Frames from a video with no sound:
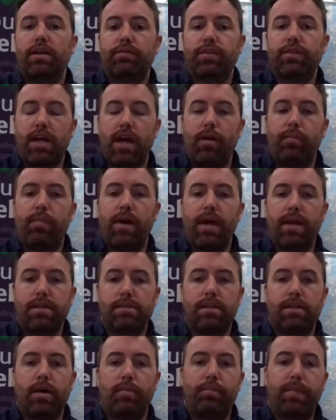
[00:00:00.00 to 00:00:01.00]
of the
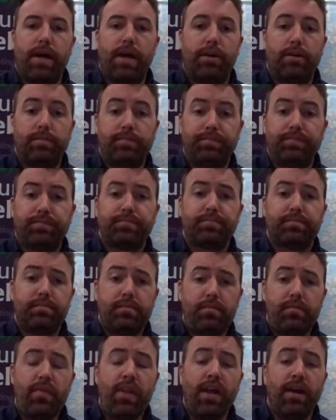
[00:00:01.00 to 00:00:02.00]
campaigns a lot better.
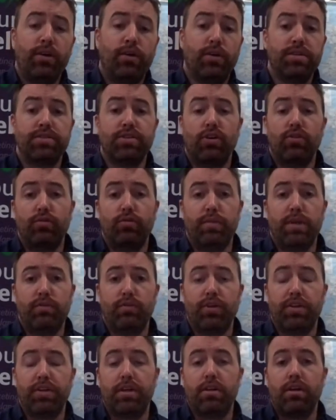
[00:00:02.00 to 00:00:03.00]
And also we'll be
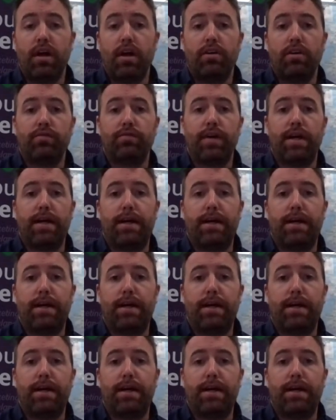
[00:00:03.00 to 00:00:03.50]
running a lot of